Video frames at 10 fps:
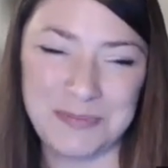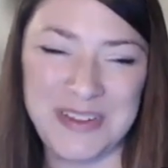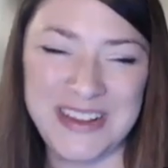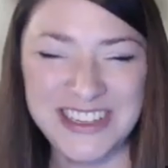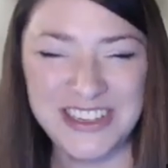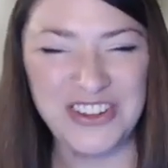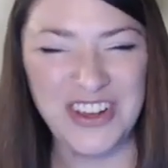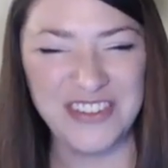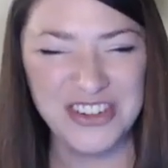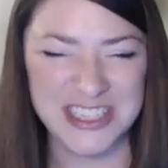But you
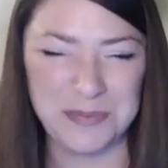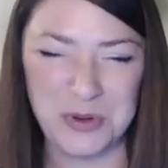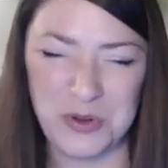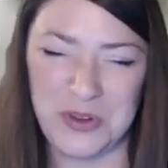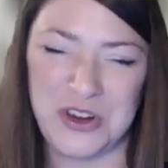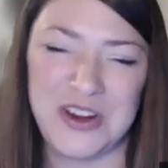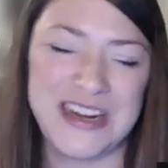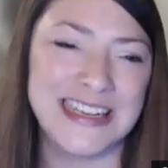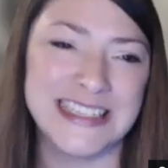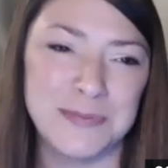have your typical
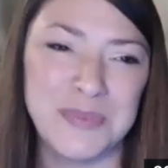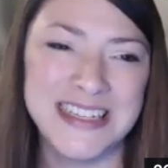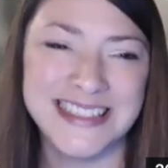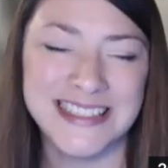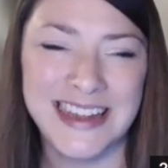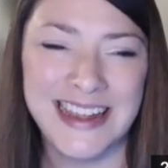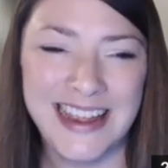ingredients, but it's